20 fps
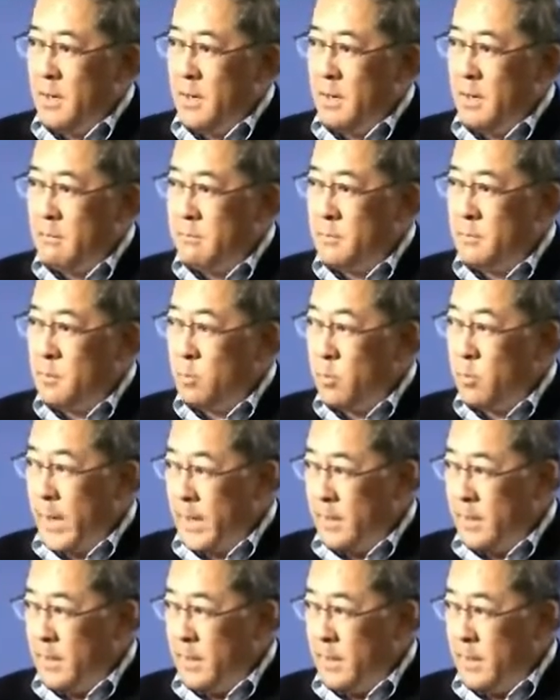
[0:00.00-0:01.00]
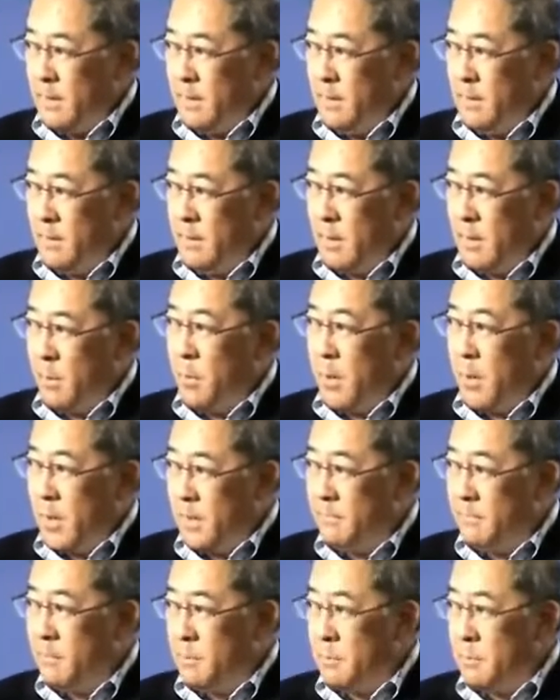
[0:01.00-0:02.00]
of directing a part of a